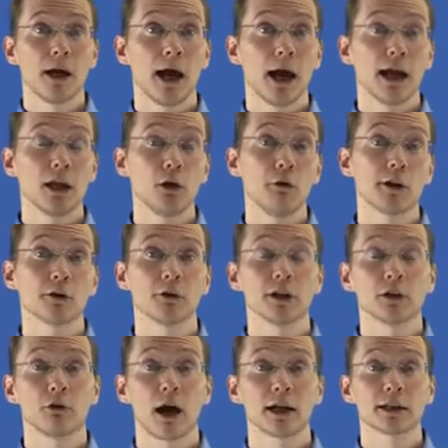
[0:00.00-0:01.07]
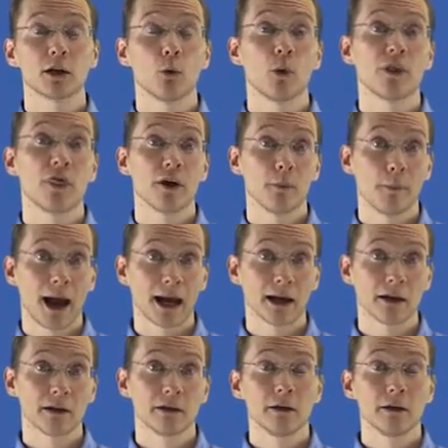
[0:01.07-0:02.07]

a user interacting with their bank.